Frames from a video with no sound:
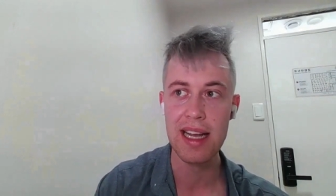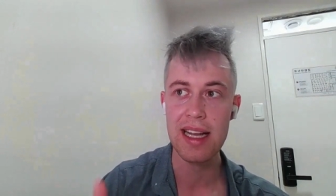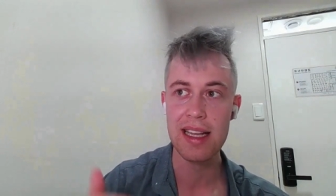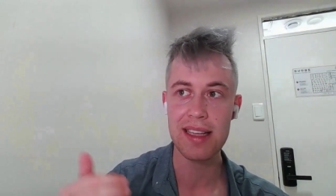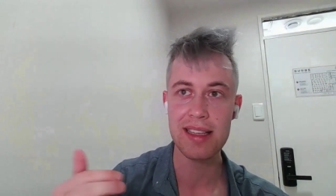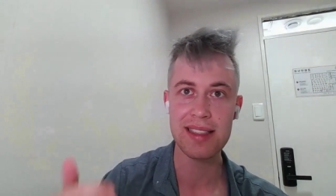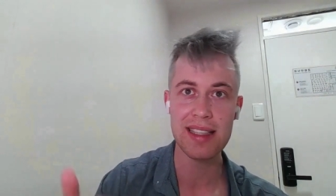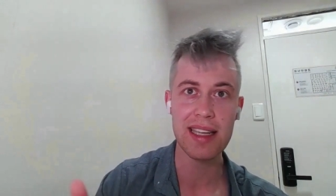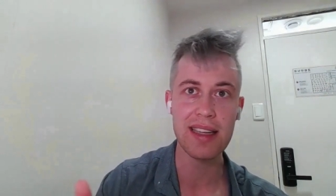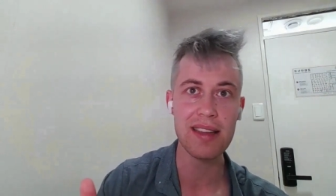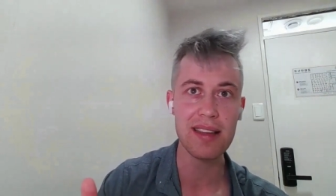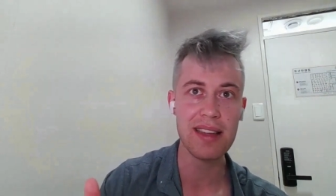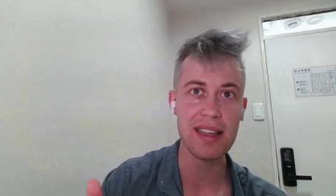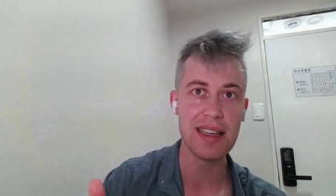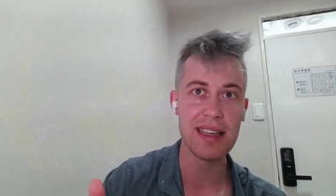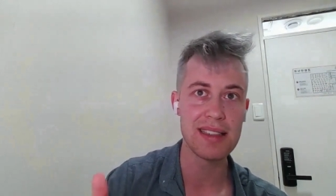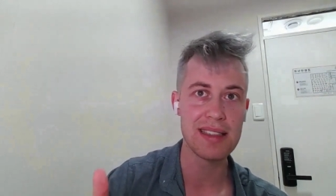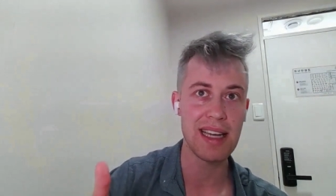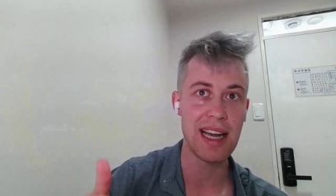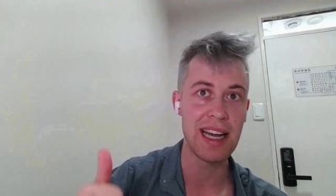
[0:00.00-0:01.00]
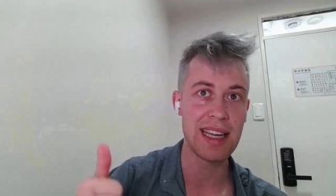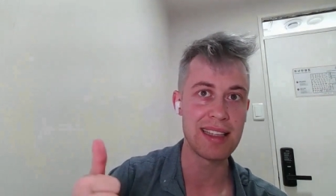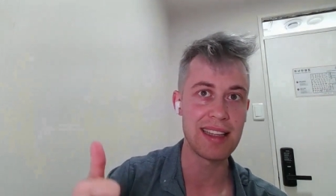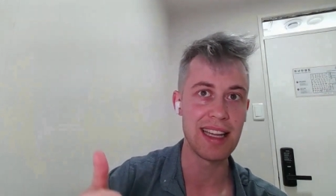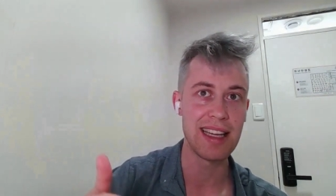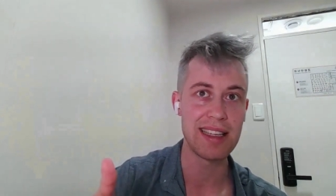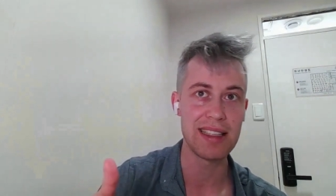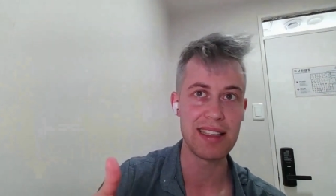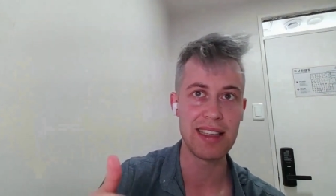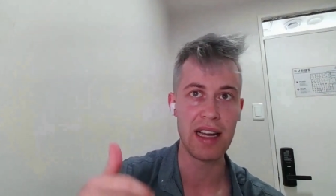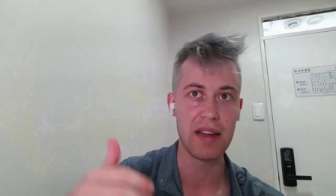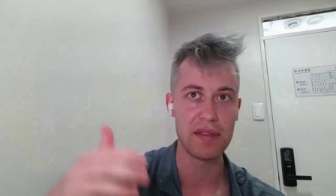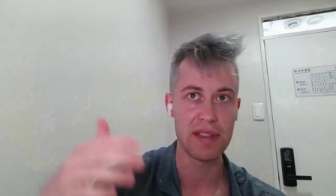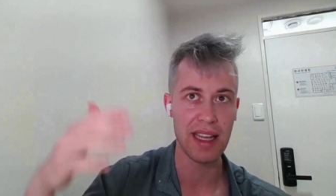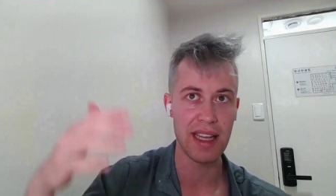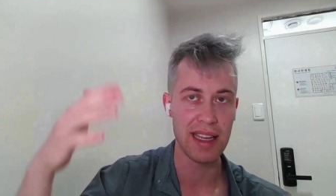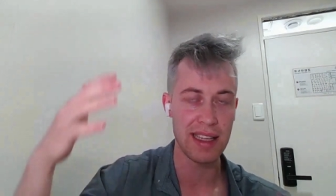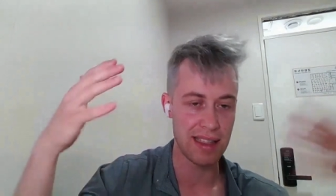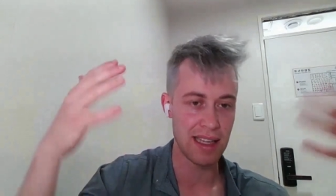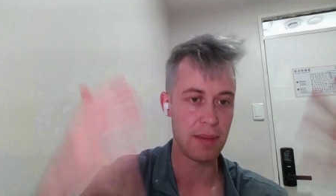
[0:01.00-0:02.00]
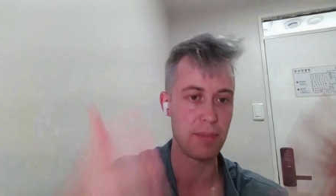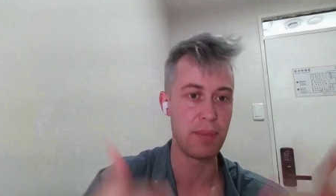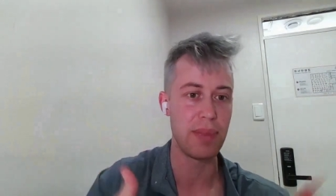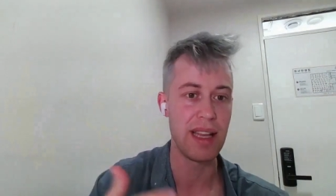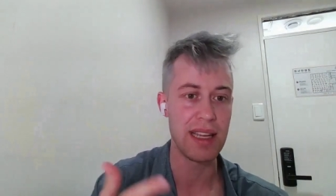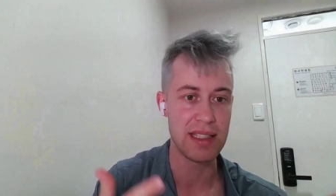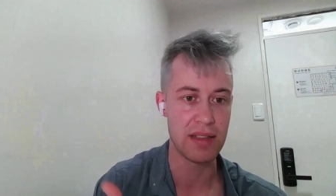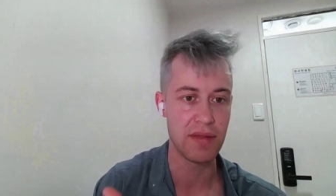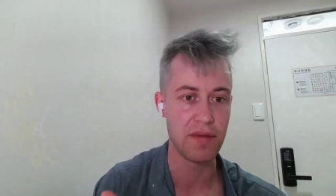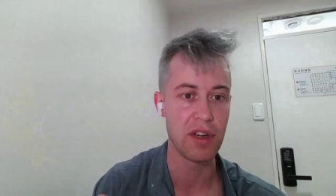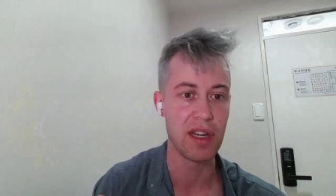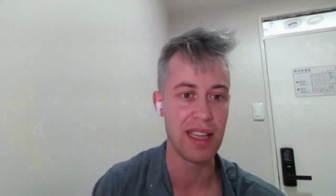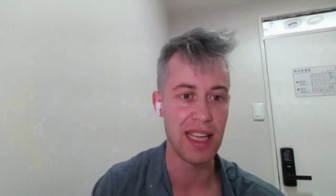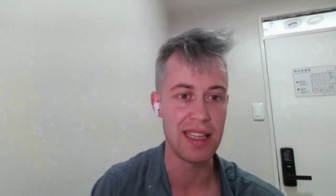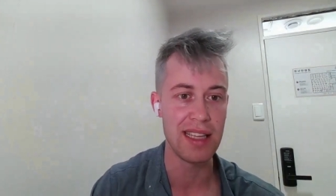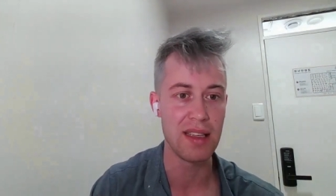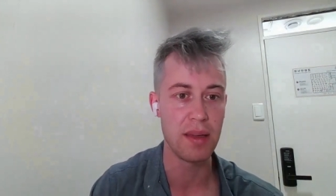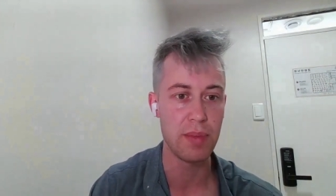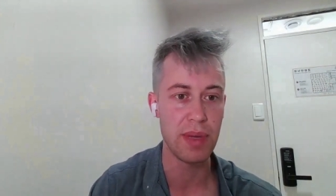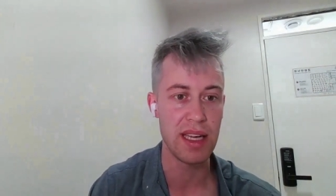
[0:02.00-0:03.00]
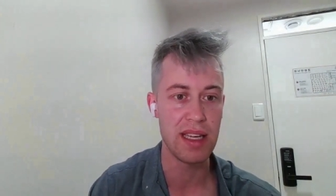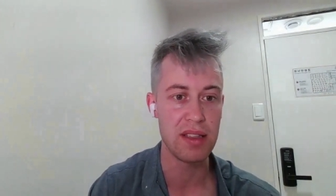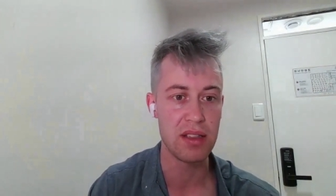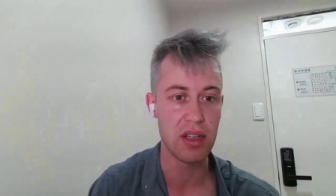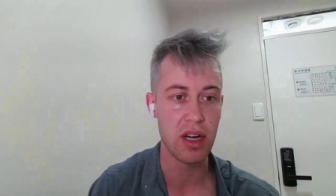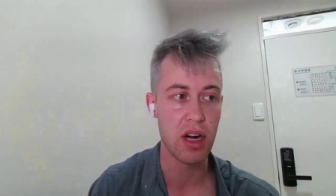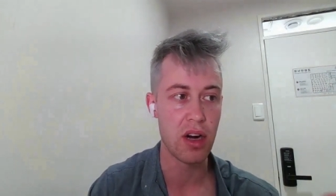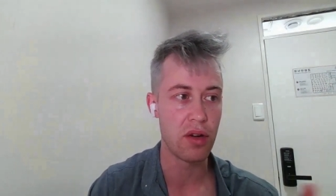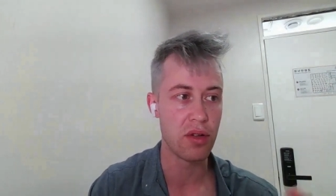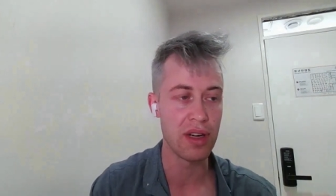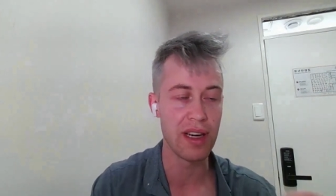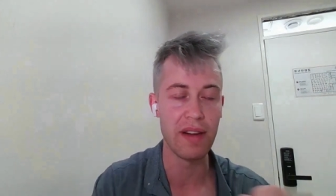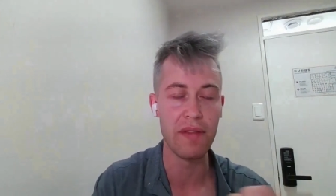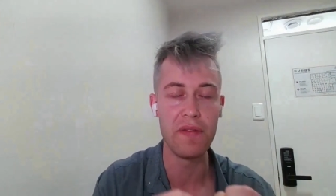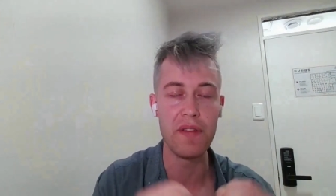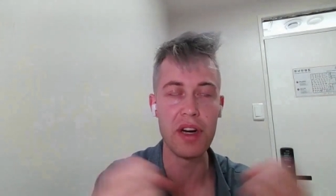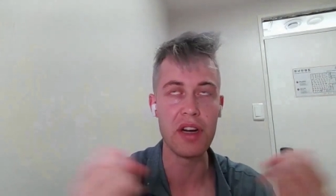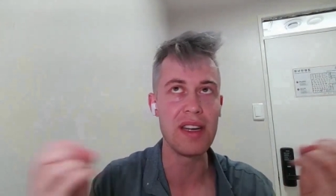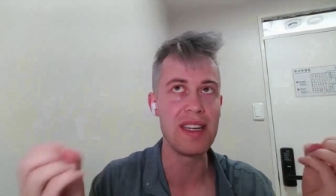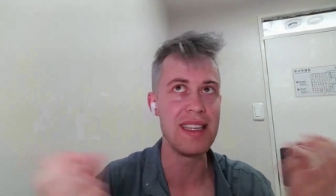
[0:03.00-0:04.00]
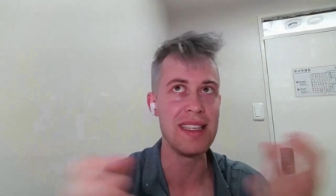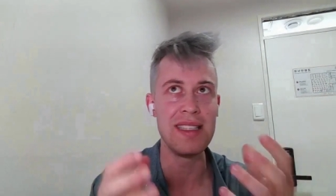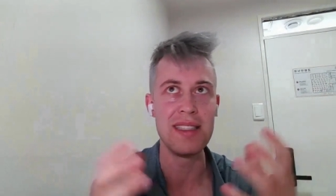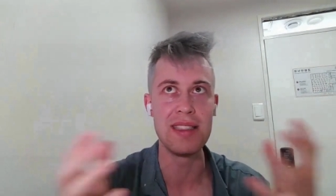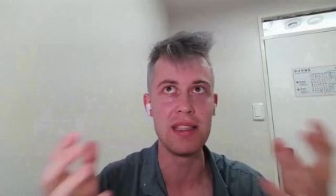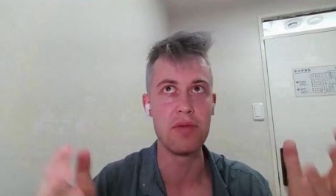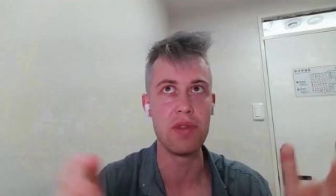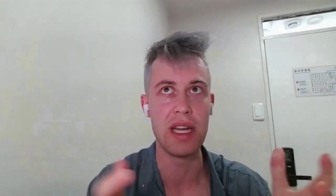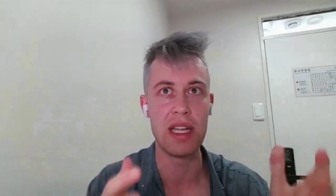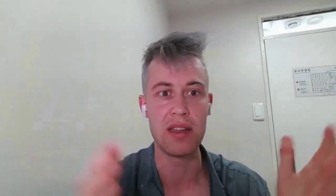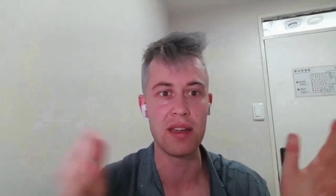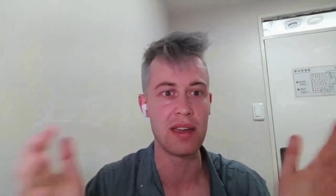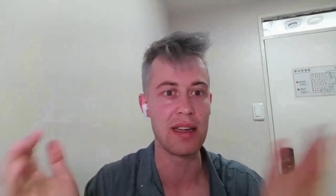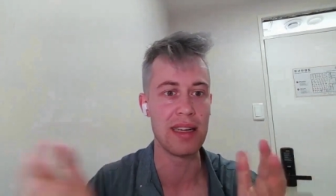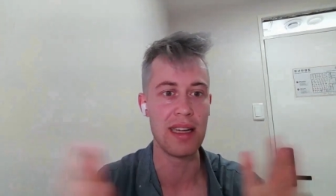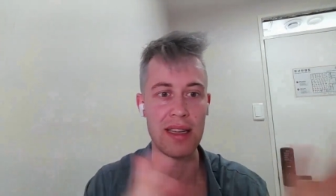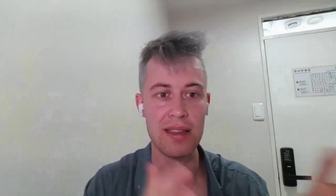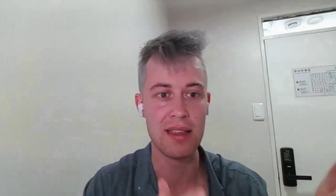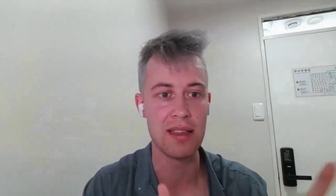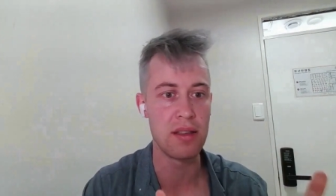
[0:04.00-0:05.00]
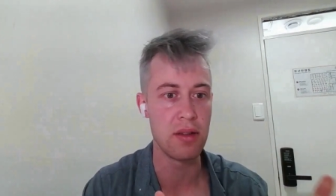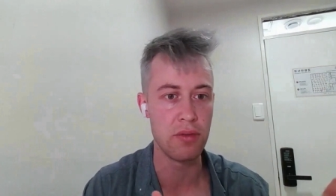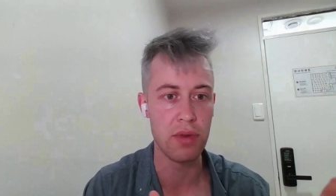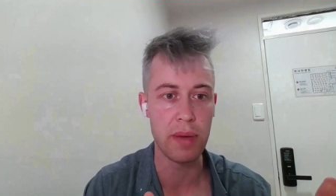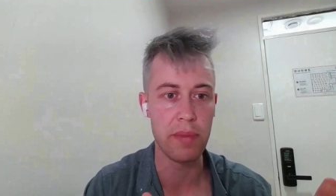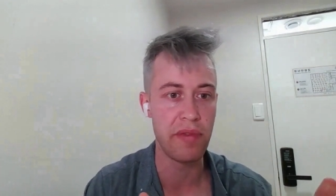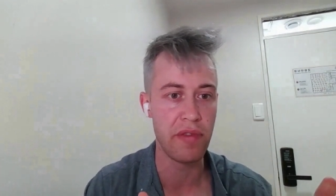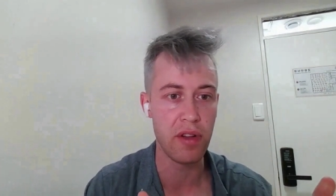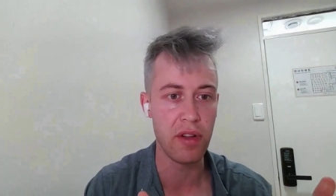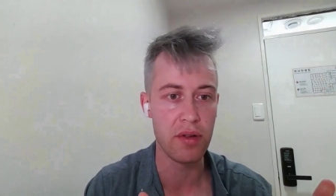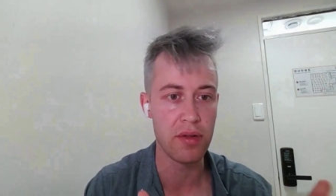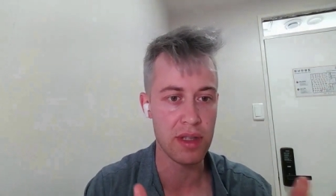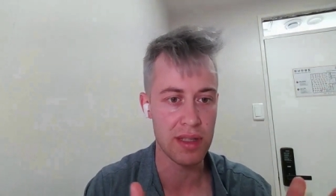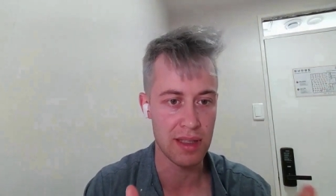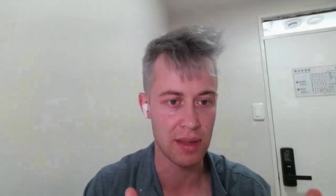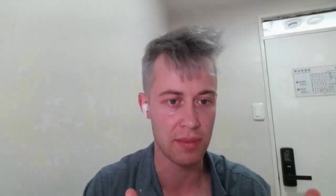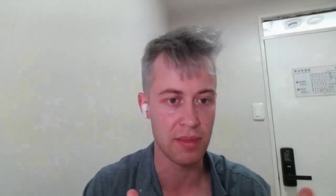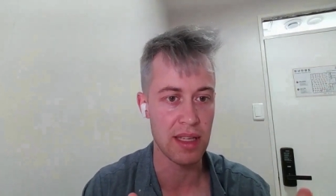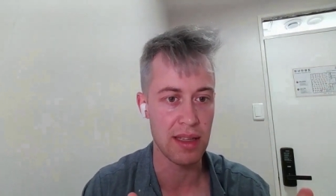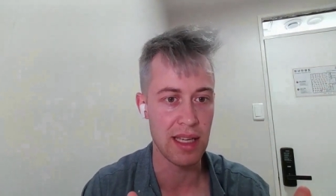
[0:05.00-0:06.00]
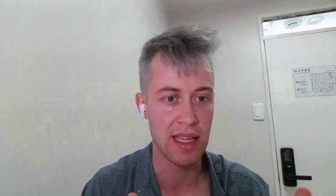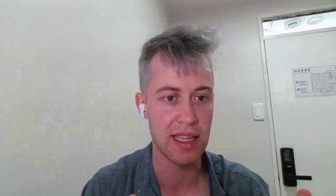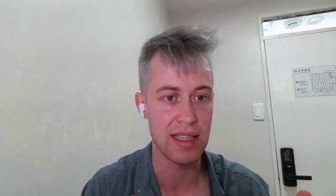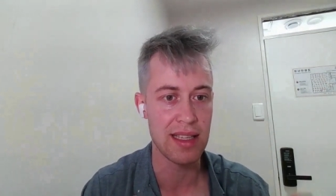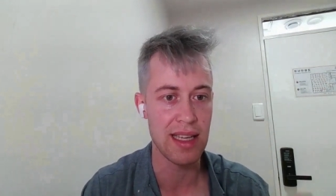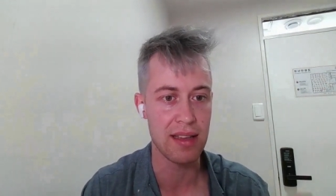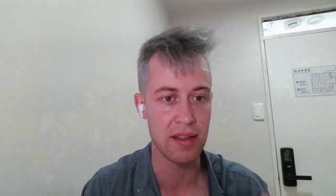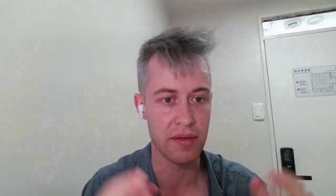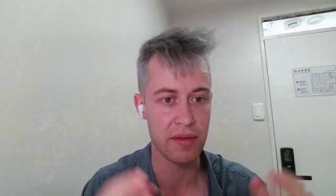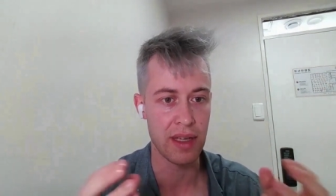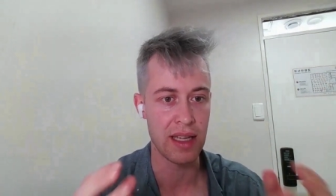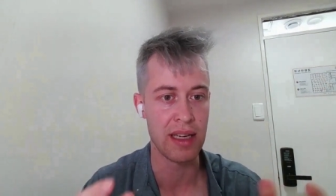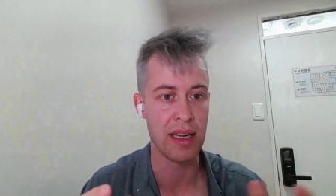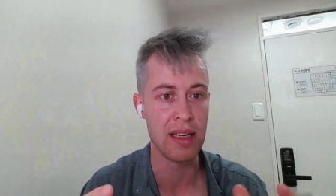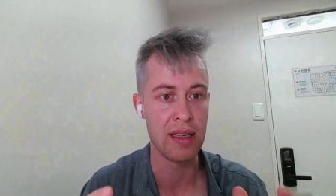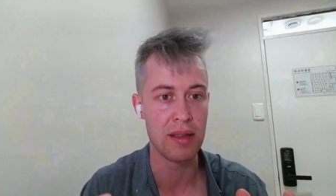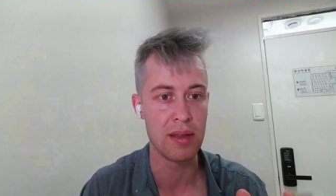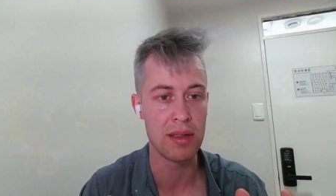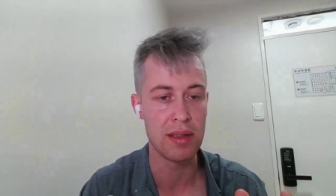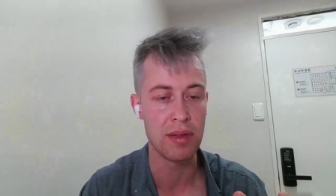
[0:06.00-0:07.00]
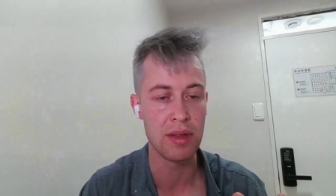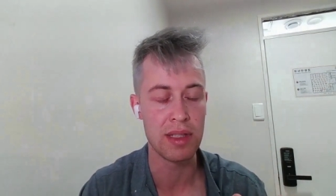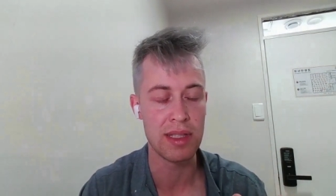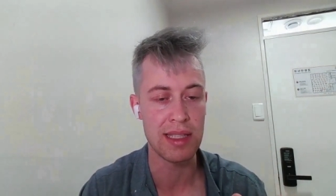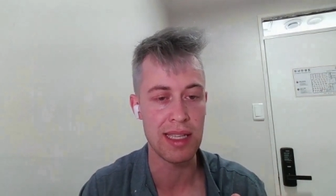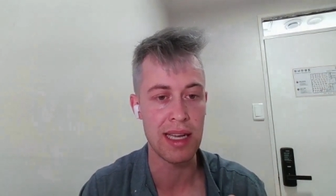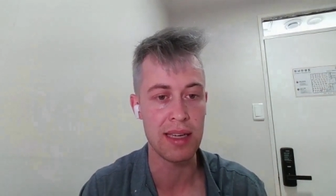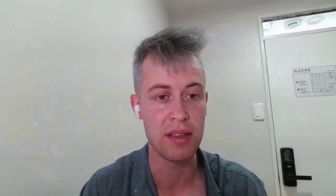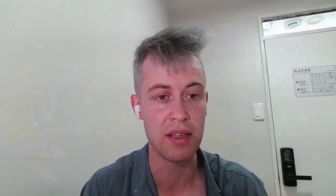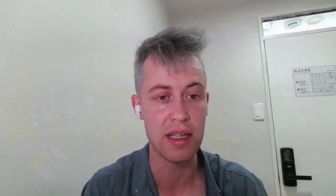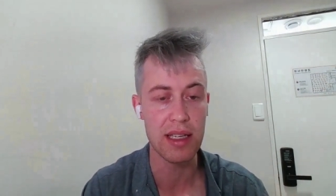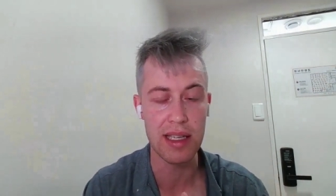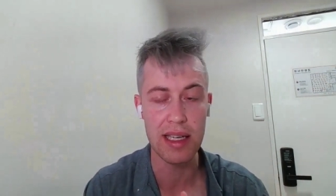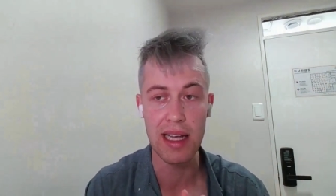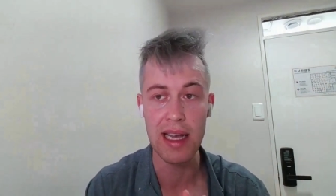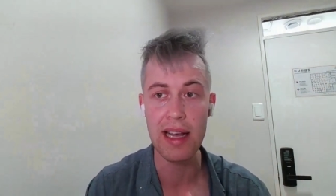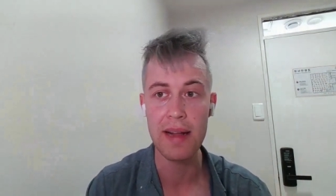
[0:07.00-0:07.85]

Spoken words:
The second thing is, I'd like to have like templates for a landing page, or a very easy way to connect it to Webflow or something like that, of an industry standard,